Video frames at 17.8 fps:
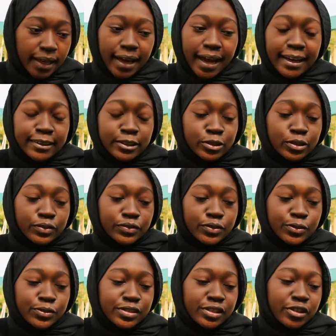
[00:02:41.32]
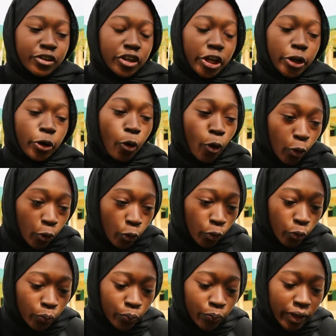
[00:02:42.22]
I did not feel secure at
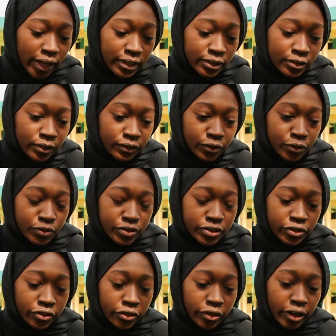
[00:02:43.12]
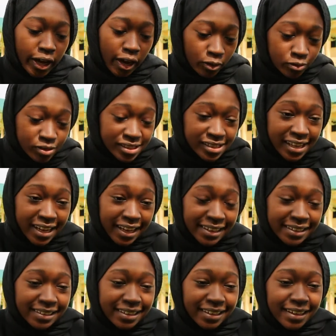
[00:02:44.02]
home. I did not feel secure
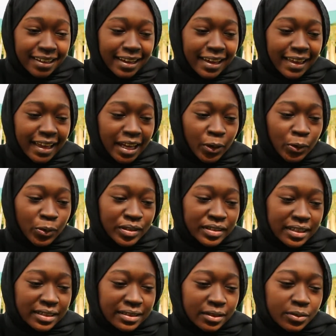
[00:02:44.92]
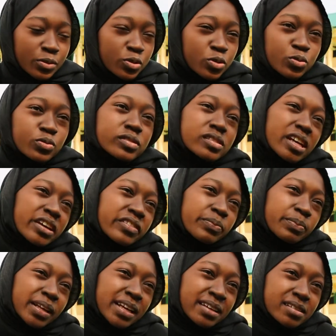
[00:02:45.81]
outside. It was like there was no safe
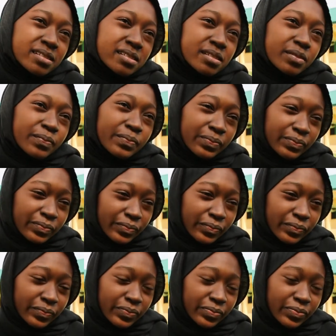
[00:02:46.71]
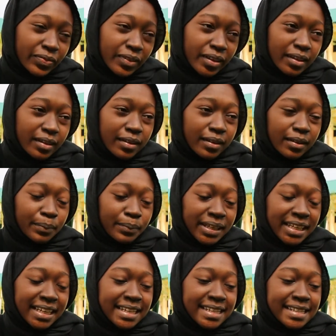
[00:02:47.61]
place
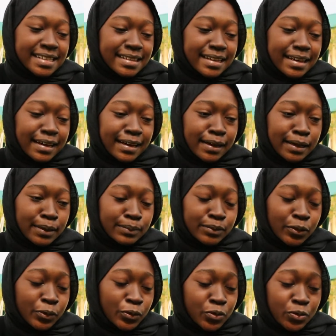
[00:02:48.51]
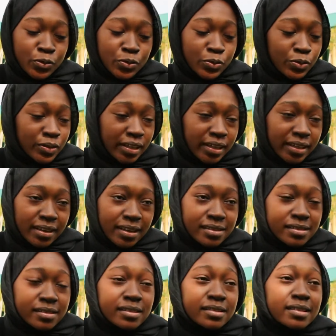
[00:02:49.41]
because there was also like
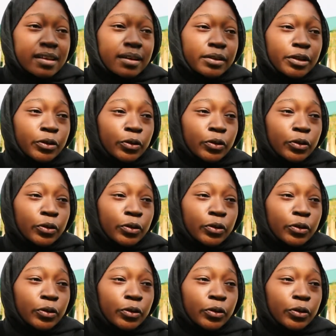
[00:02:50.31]
cases that